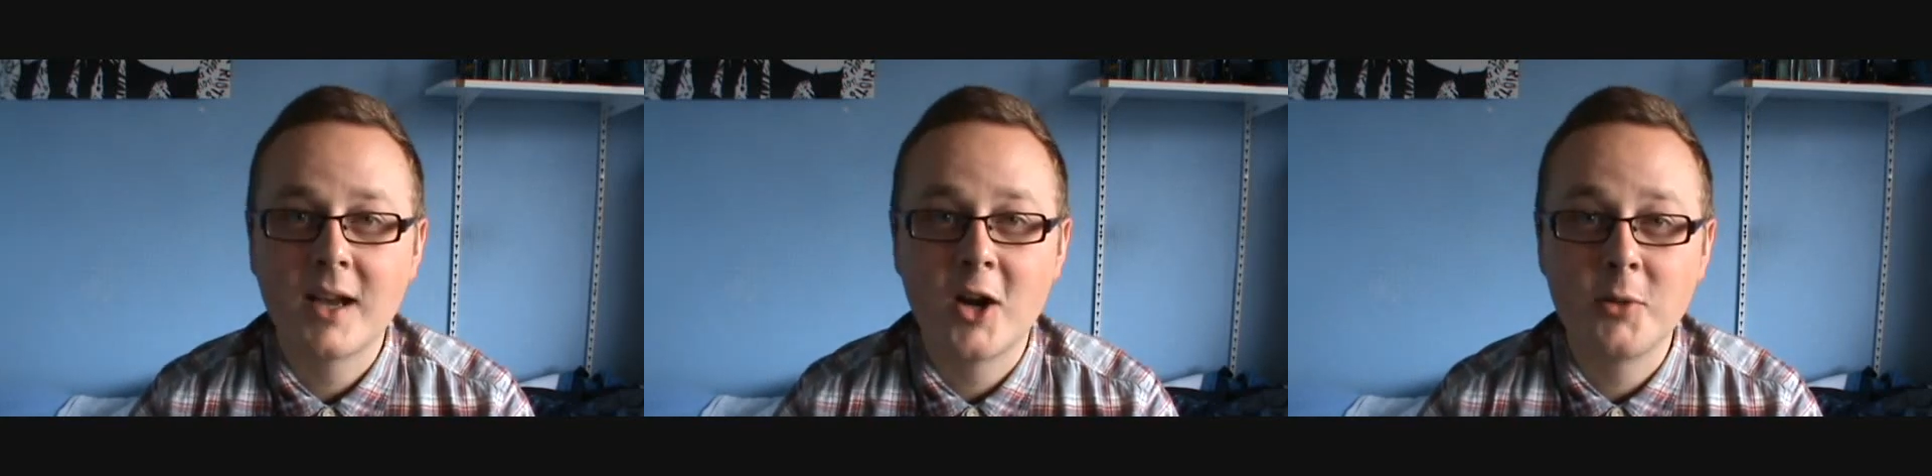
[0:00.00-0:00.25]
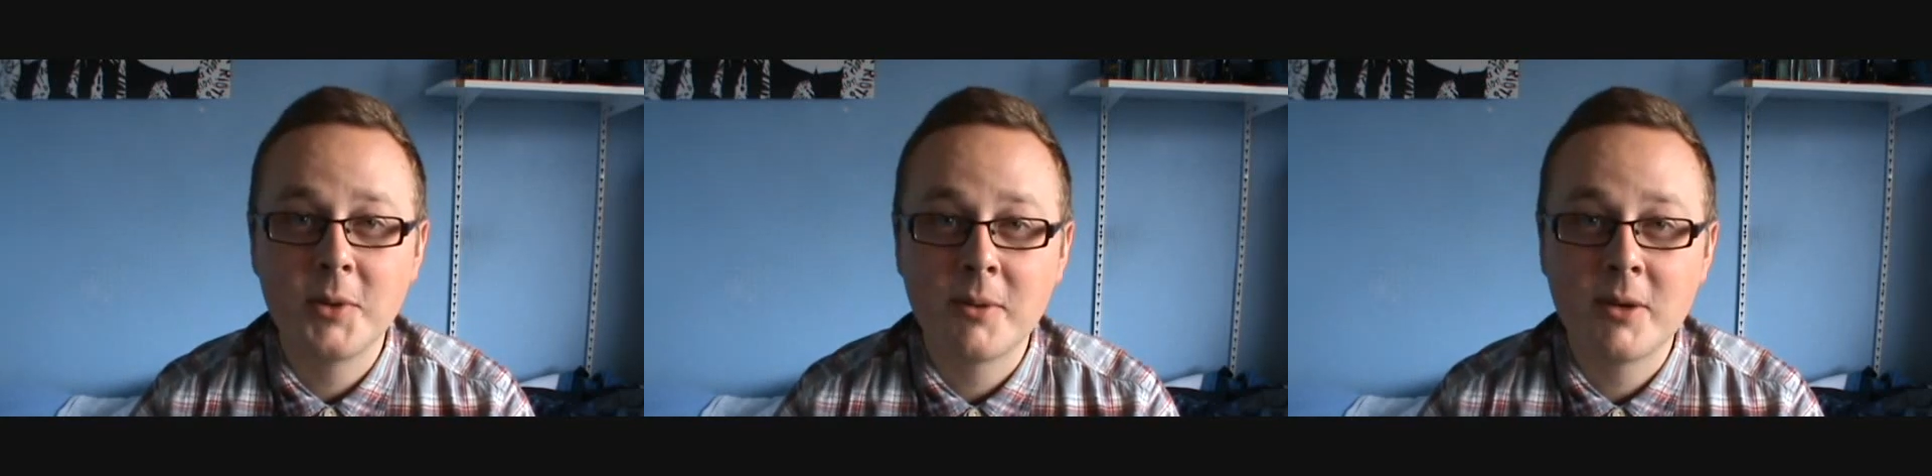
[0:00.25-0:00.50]
I
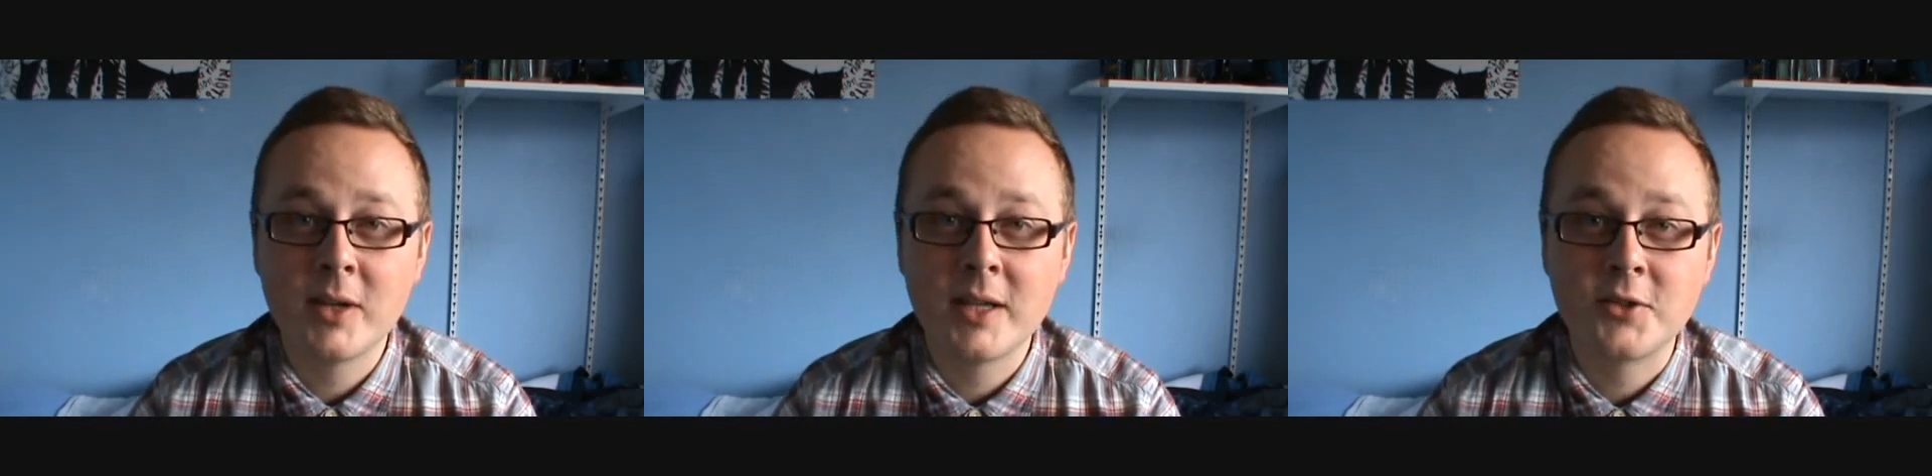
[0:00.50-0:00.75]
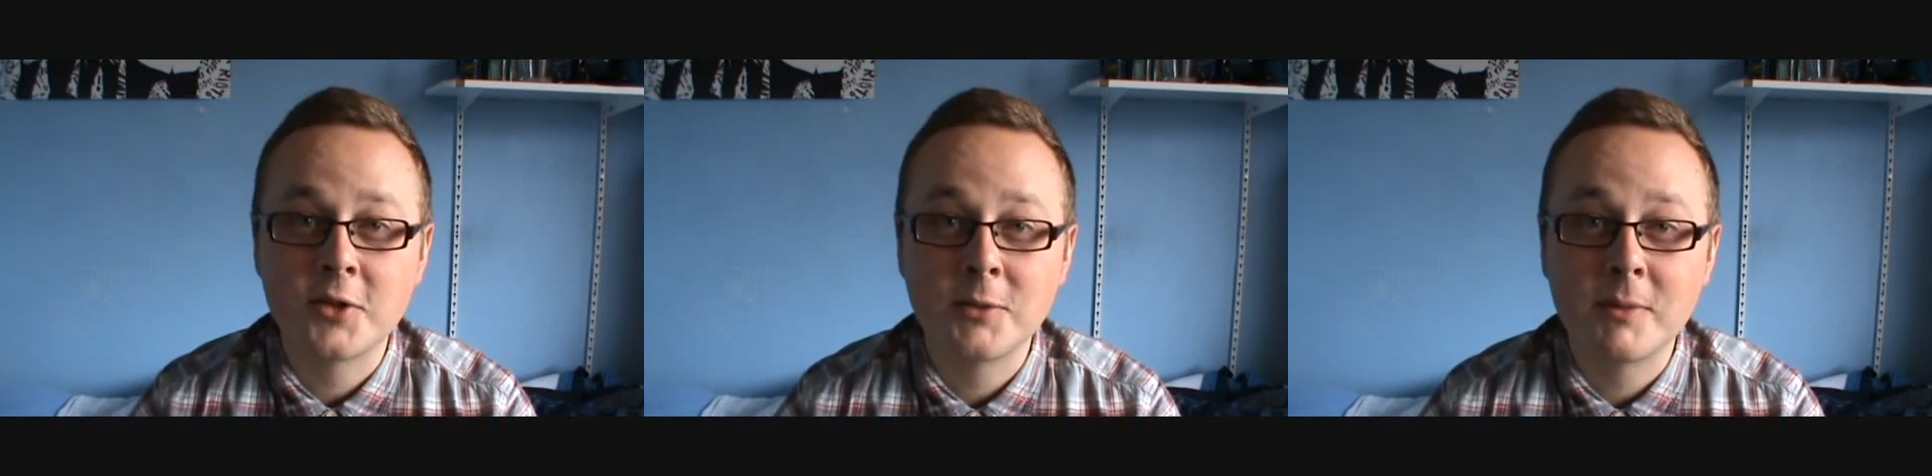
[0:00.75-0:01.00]
hope you all
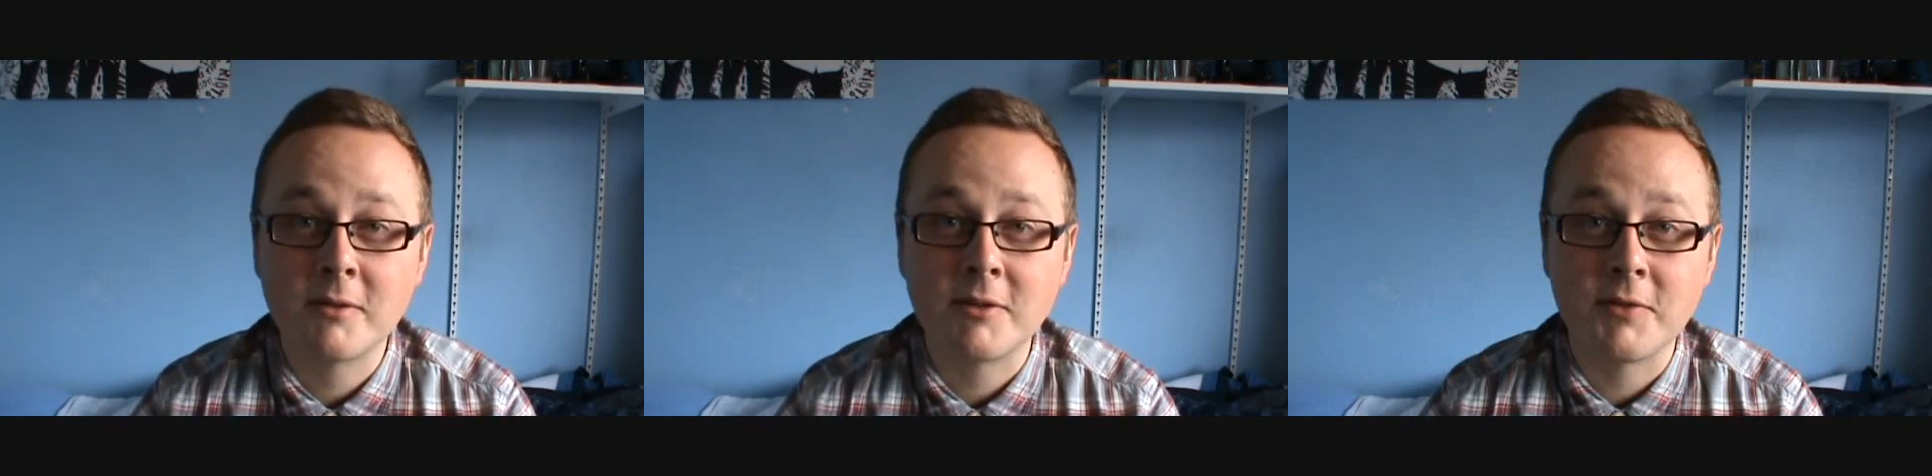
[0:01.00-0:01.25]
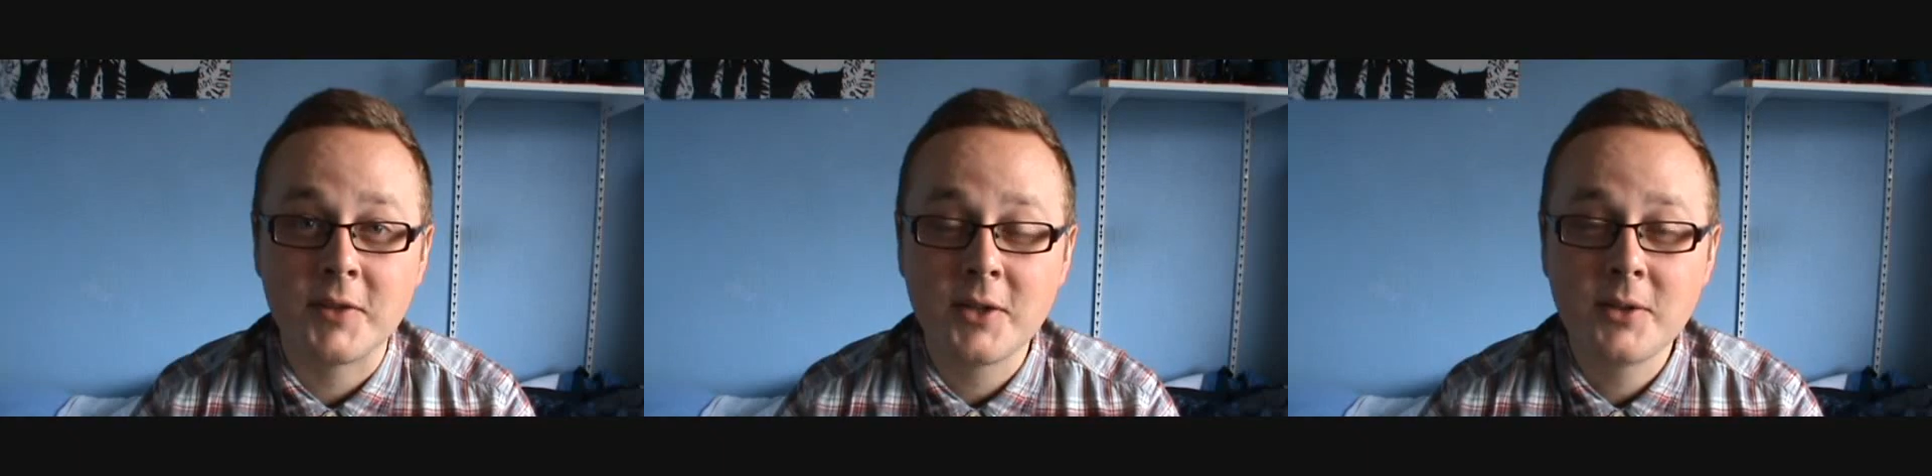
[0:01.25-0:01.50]
enjoyed my
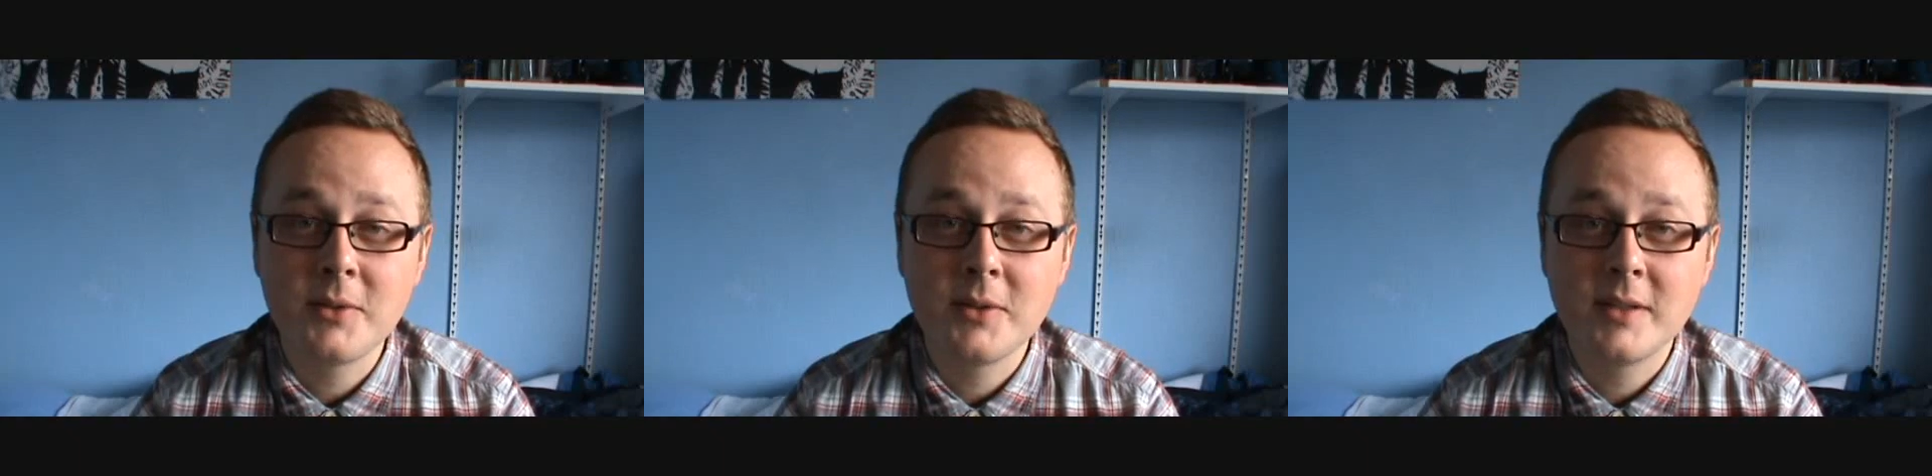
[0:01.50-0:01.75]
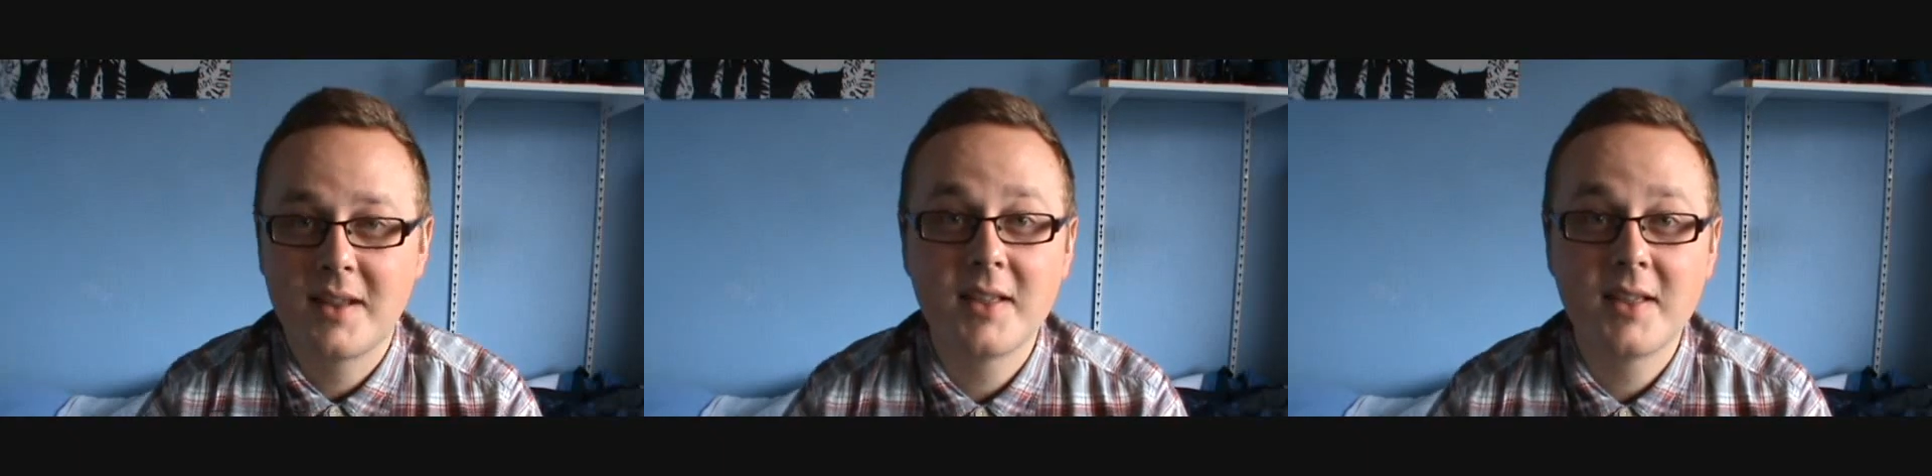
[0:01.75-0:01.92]
review.